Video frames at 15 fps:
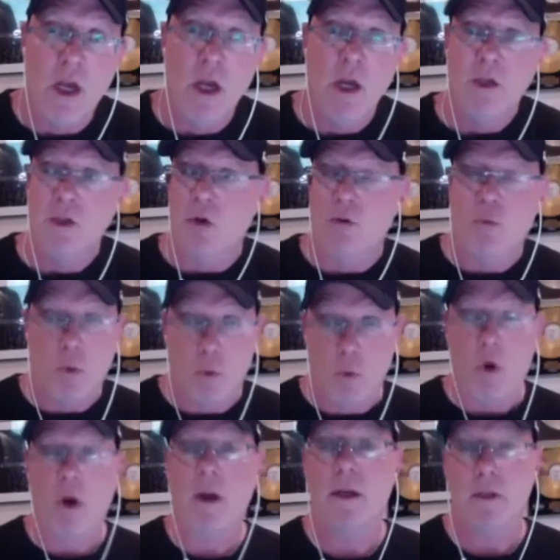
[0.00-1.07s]
So we'll
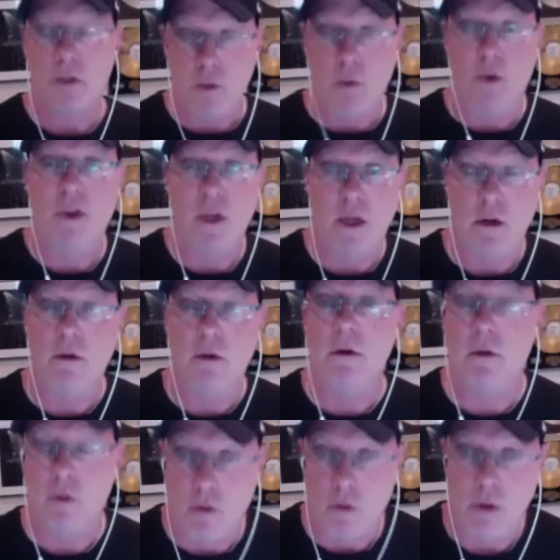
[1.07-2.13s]
walk into a theater
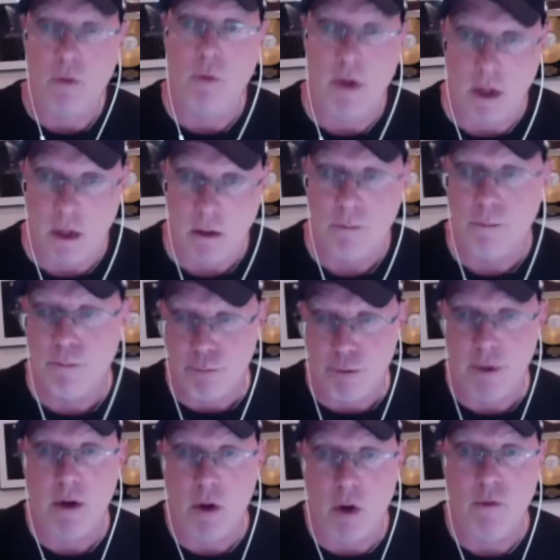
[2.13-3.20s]
or an arena
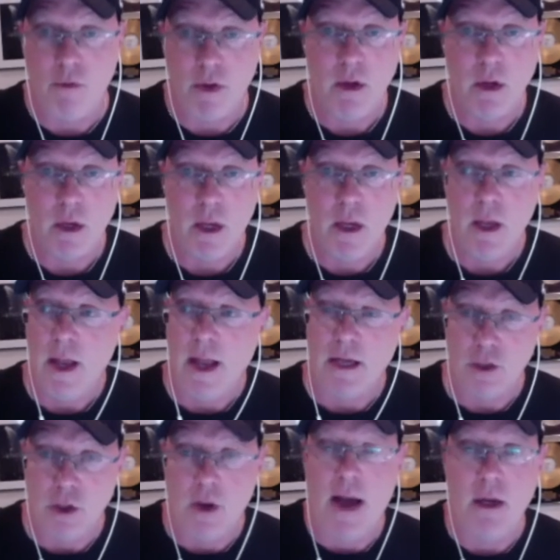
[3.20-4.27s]
pre-COVID, and
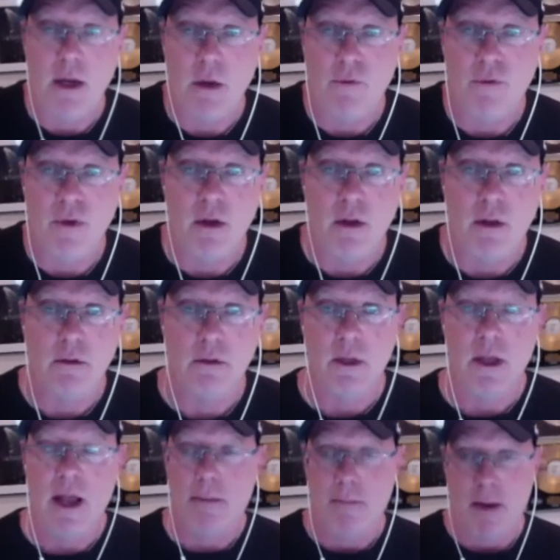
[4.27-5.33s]
she'll go, how do you feel?
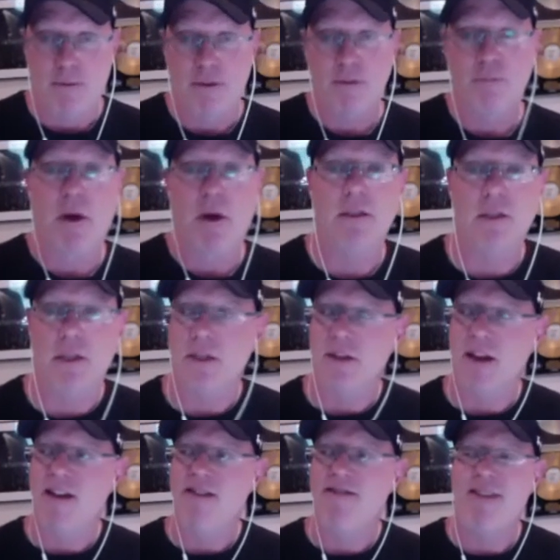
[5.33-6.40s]
And my response is,
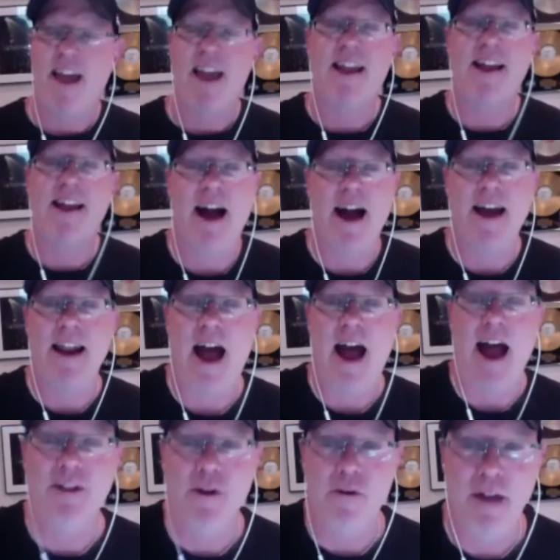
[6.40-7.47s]
thank God I
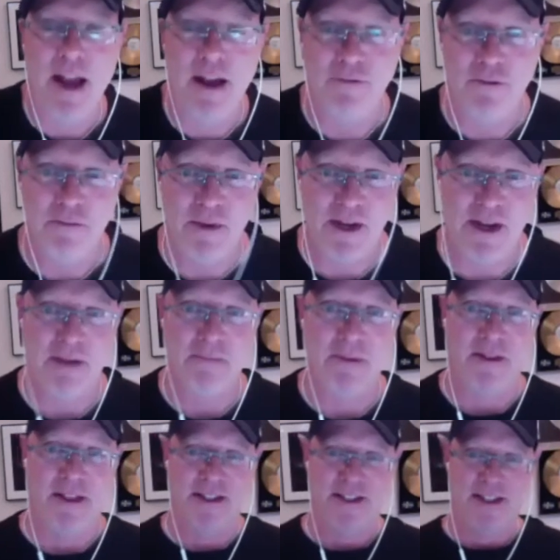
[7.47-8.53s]
don't have to be up on
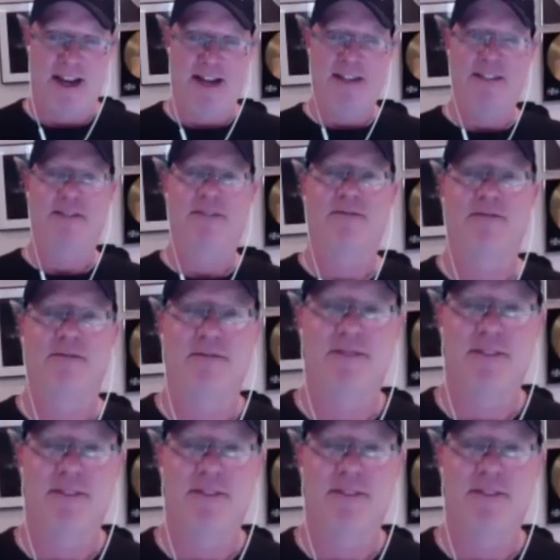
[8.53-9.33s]
that stage.